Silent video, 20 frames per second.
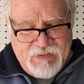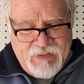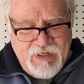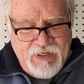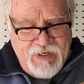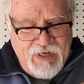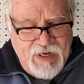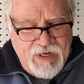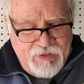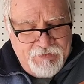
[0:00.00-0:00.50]

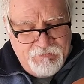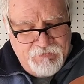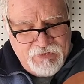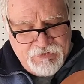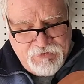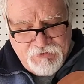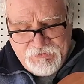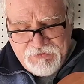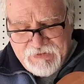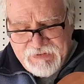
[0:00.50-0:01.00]
cut out, as
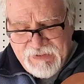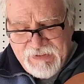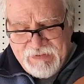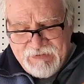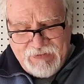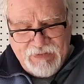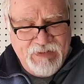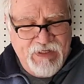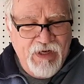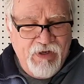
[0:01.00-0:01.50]
you can see,
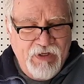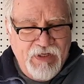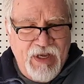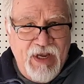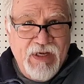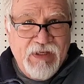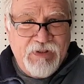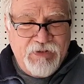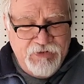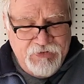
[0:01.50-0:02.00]
it's a
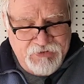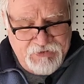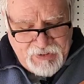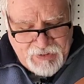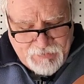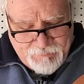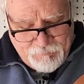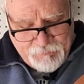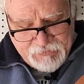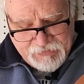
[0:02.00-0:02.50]
Telecaster shape,